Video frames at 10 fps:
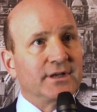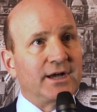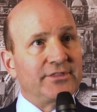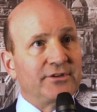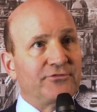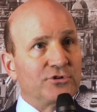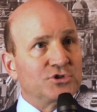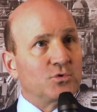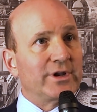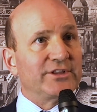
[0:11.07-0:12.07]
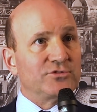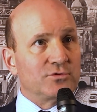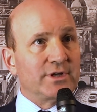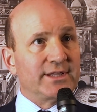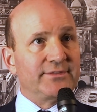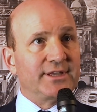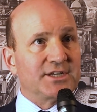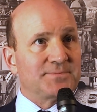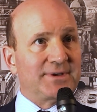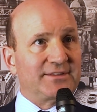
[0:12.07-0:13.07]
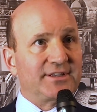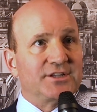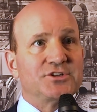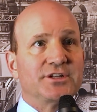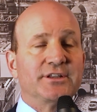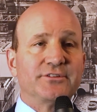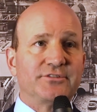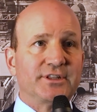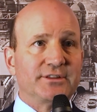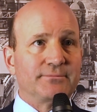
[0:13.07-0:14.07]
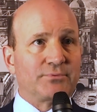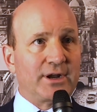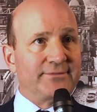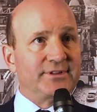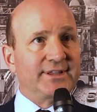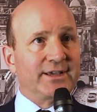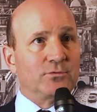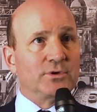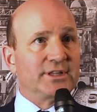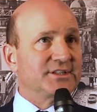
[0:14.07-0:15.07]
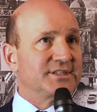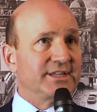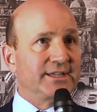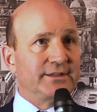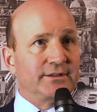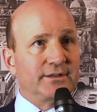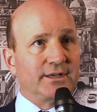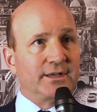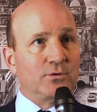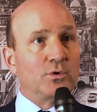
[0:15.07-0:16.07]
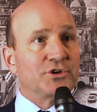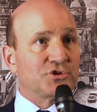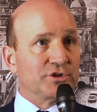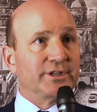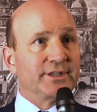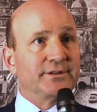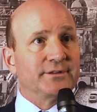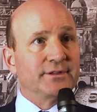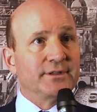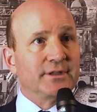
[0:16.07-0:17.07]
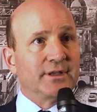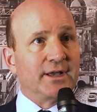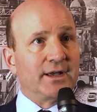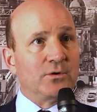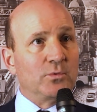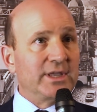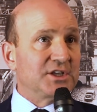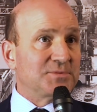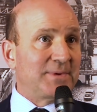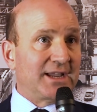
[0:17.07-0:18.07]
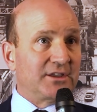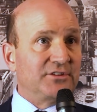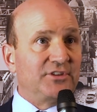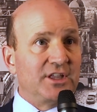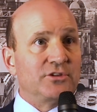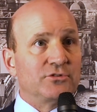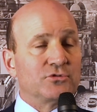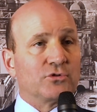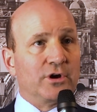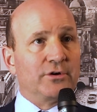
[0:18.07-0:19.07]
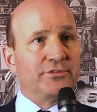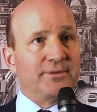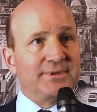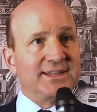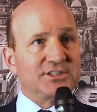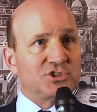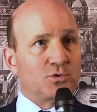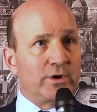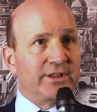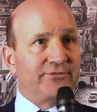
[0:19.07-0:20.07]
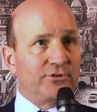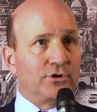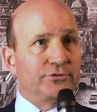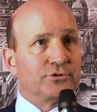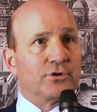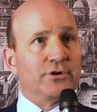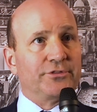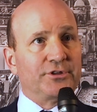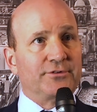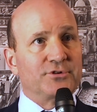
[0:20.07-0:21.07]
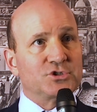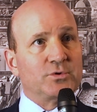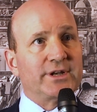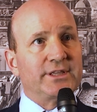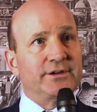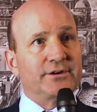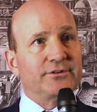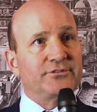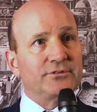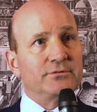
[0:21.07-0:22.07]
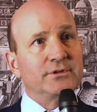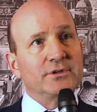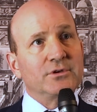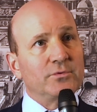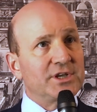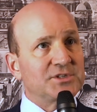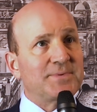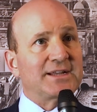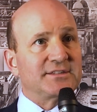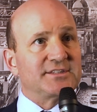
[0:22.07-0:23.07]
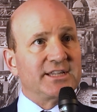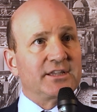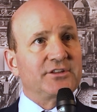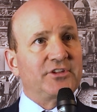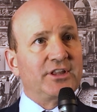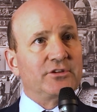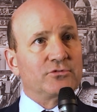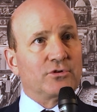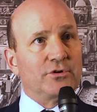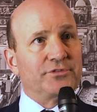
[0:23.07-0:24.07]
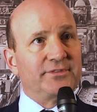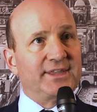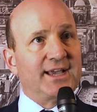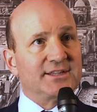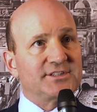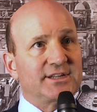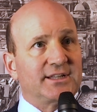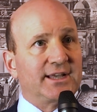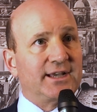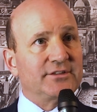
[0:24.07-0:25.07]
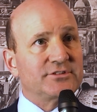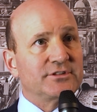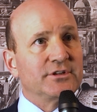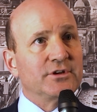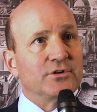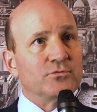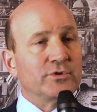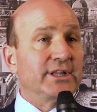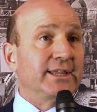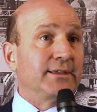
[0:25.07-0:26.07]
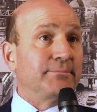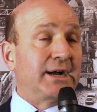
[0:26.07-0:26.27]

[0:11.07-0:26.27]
I think for 2020, the expectation is that private debt will exceed 1 trillion. We expect continued growth. I mean, that's 20-fold growth over 20 years. And we expect to see continued growth in the asset class, really